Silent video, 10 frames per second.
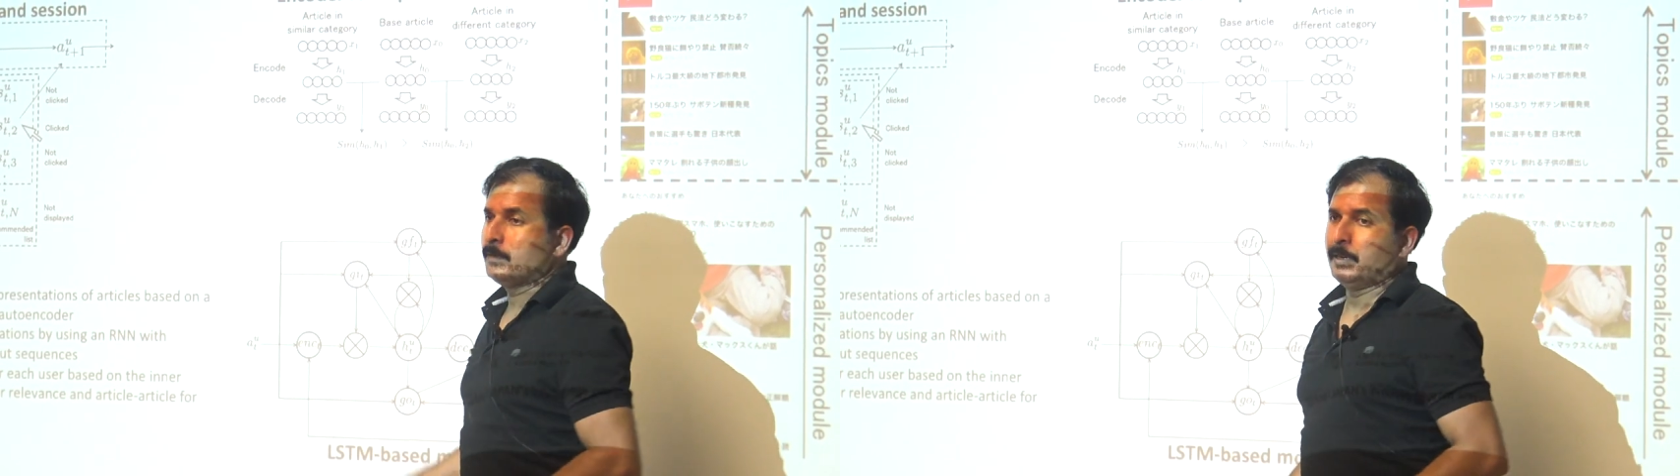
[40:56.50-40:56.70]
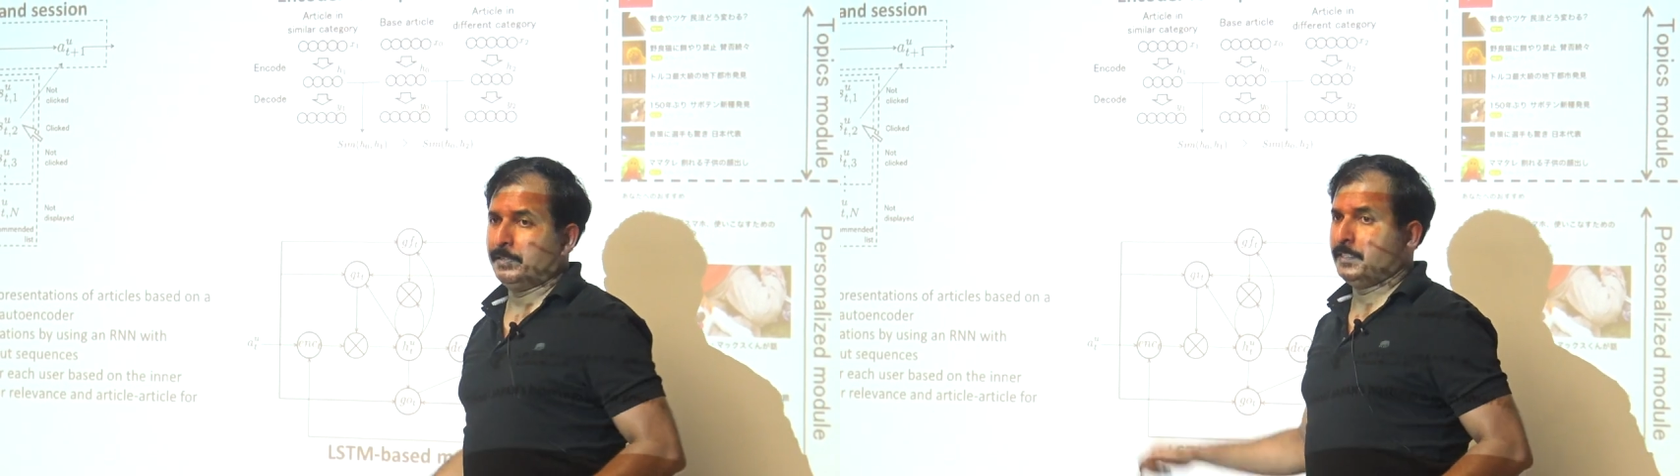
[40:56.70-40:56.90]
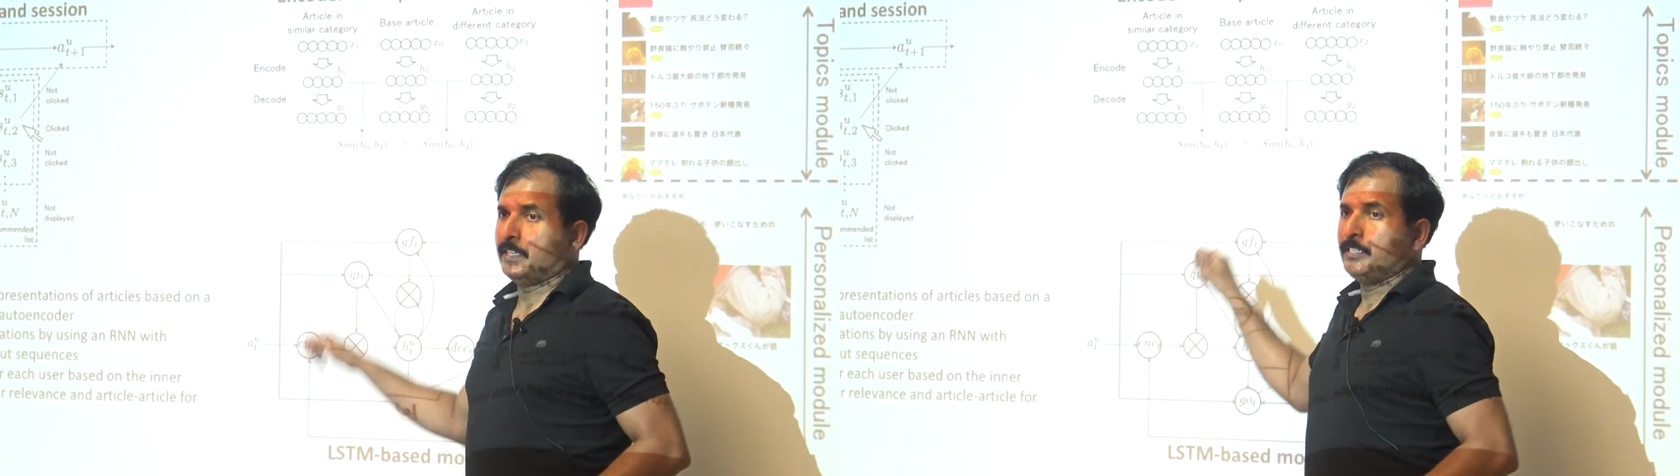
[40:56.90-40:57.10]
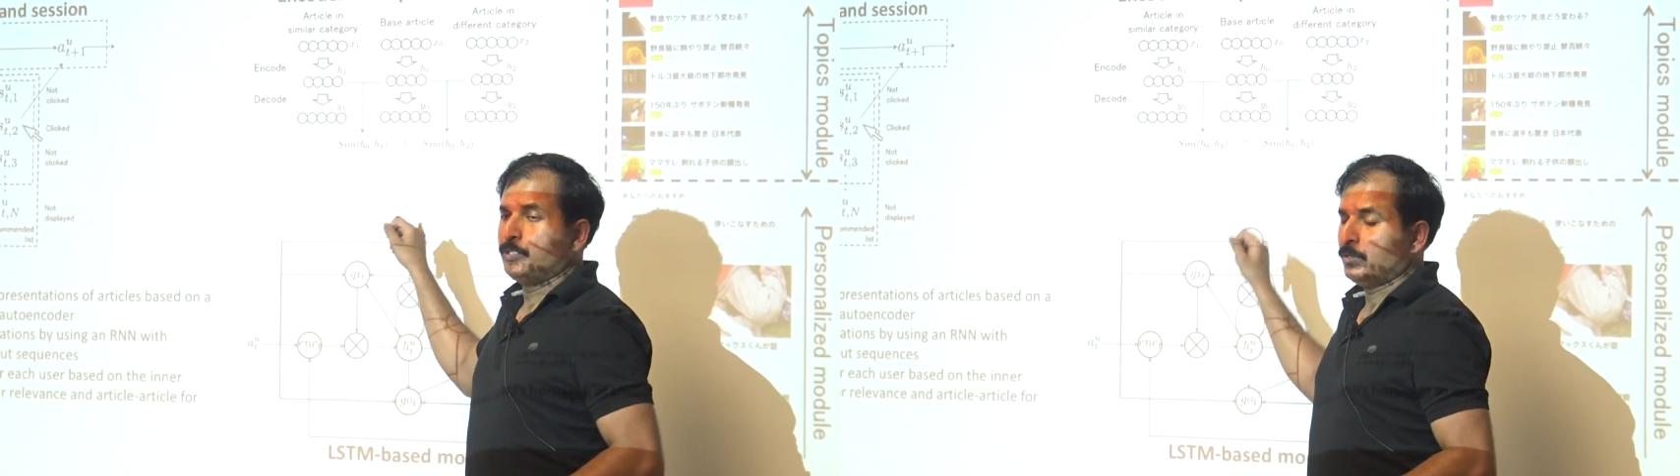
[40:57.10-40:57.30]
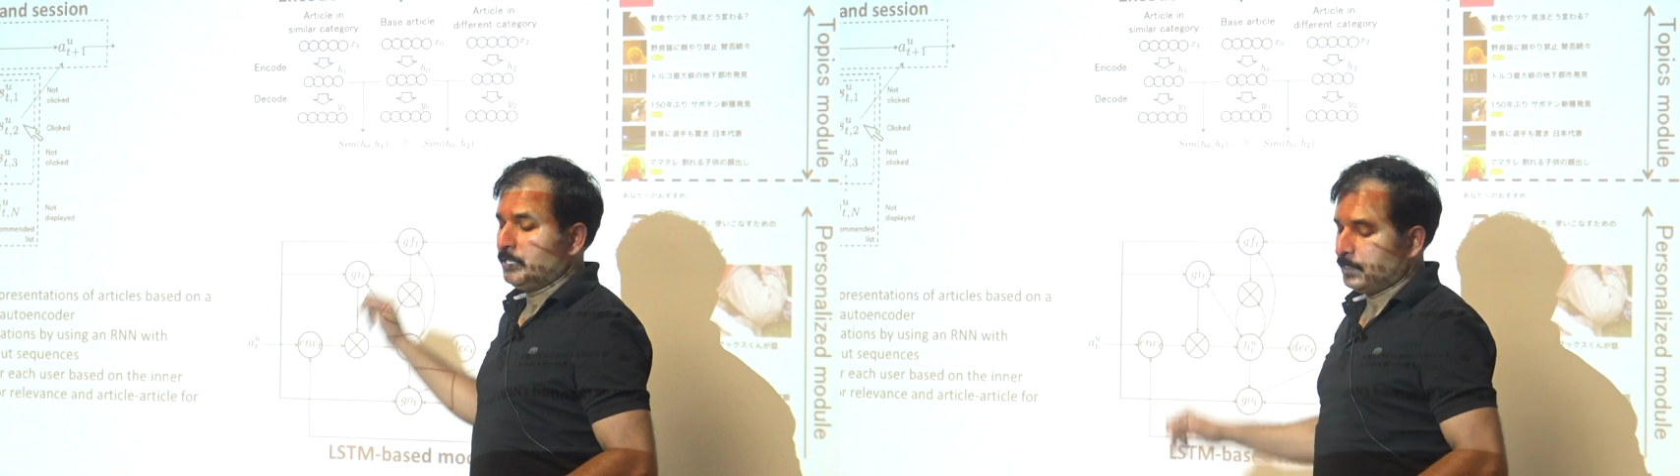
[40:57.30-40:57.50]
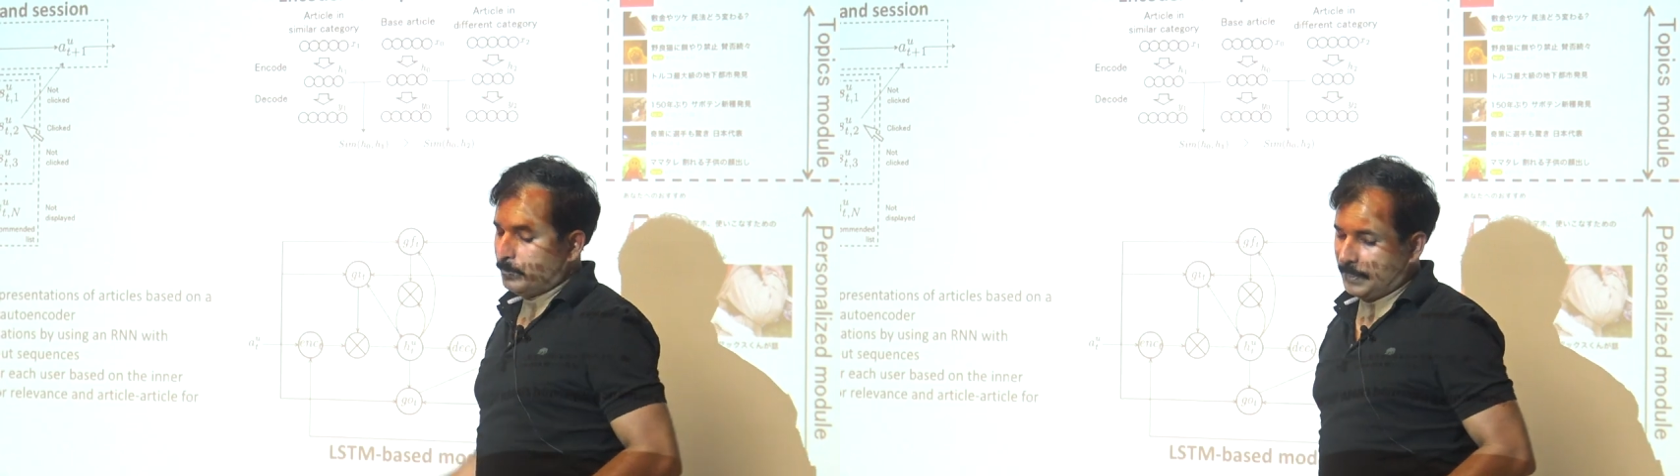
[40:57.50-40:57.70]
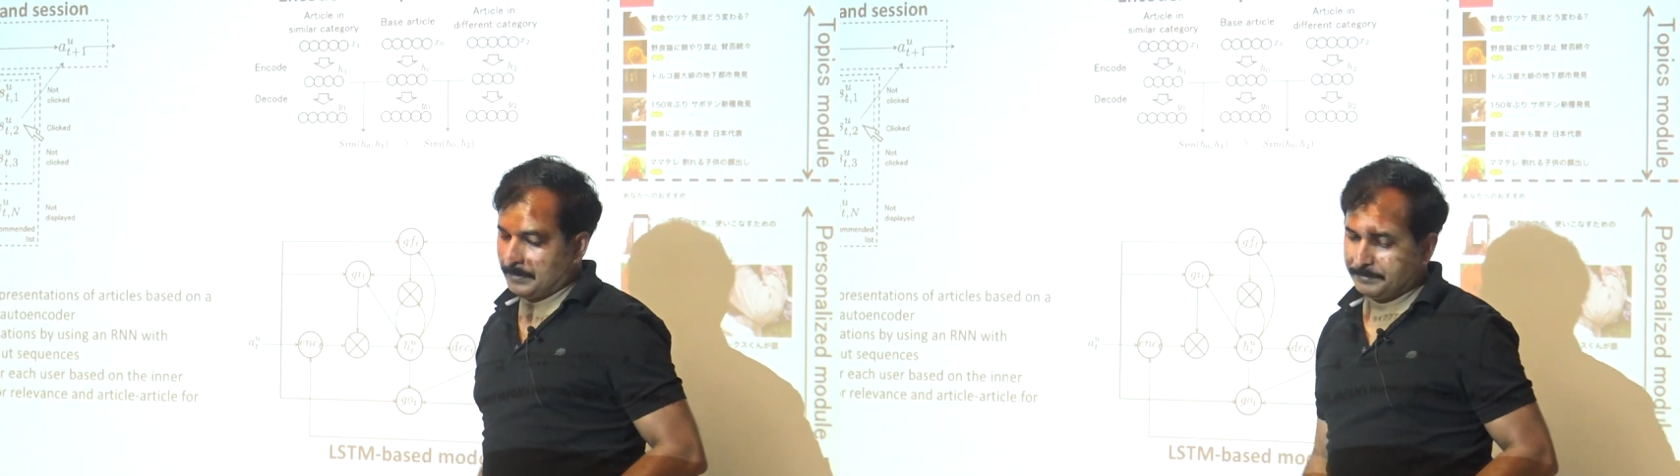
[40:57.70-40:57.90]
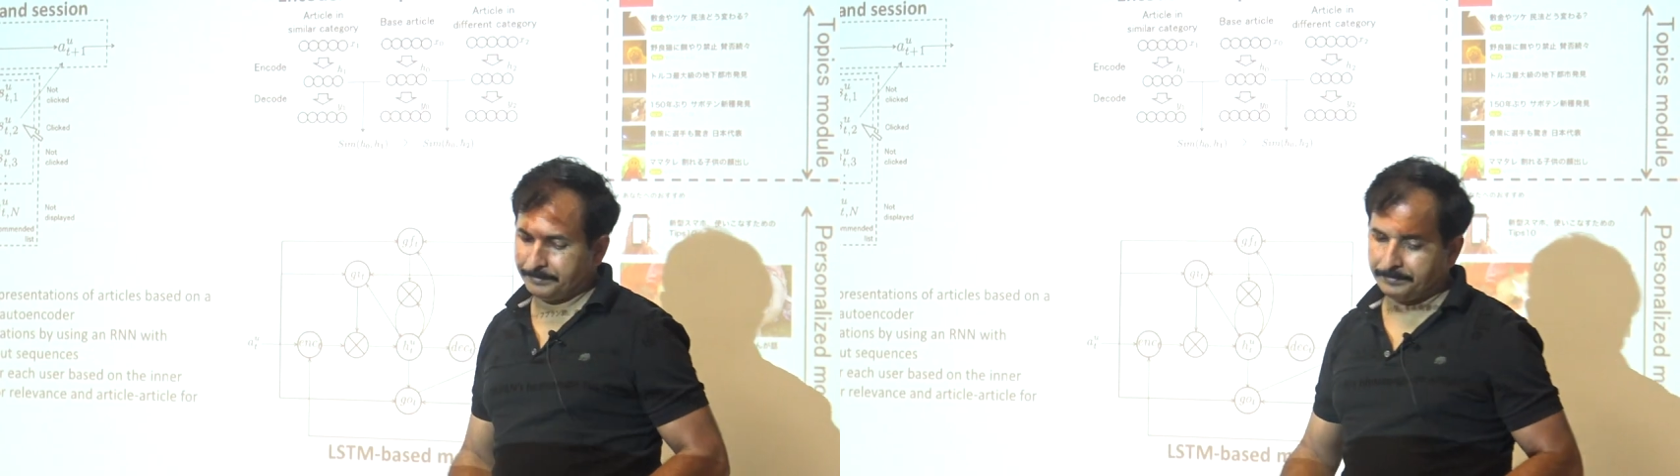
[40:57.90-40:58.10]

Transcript: similar, these are these two are dissimilar.